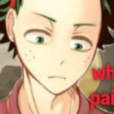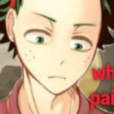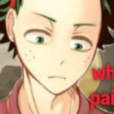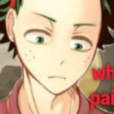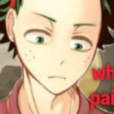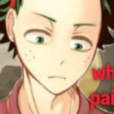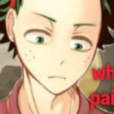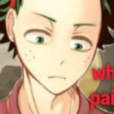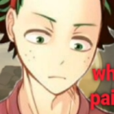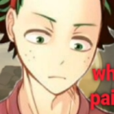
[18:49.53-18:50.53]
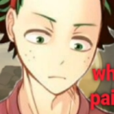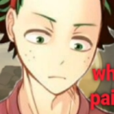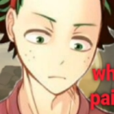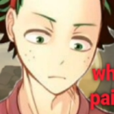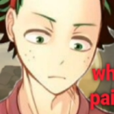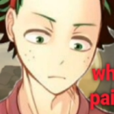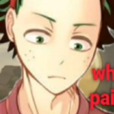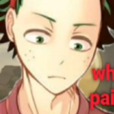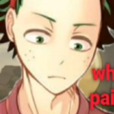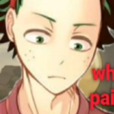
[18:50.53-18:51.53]

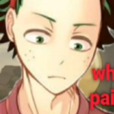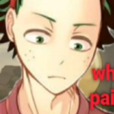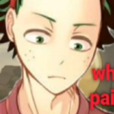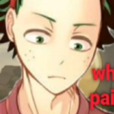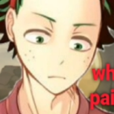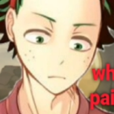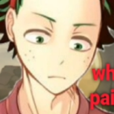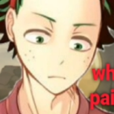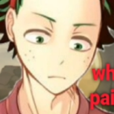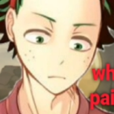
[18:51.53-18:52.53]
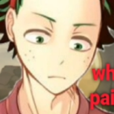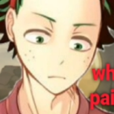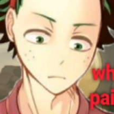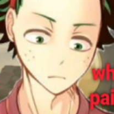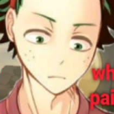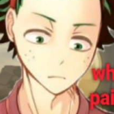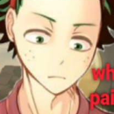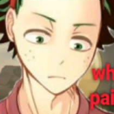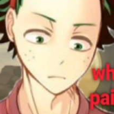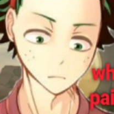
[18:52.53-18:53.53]

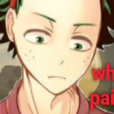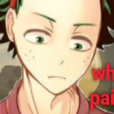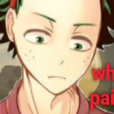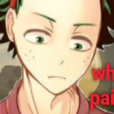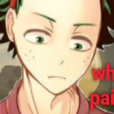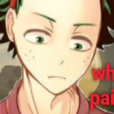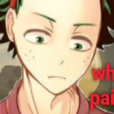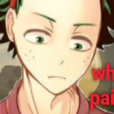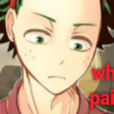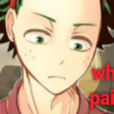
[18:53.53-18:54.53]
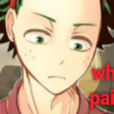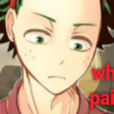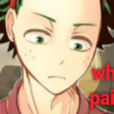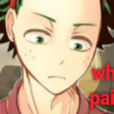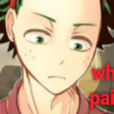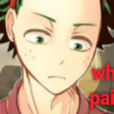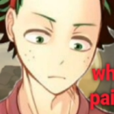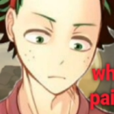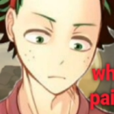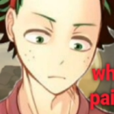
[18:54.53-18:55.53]

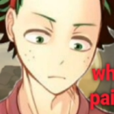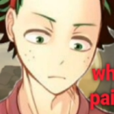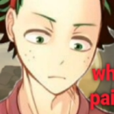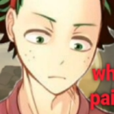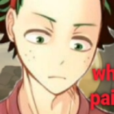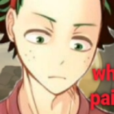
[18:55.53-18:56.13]
[no speech]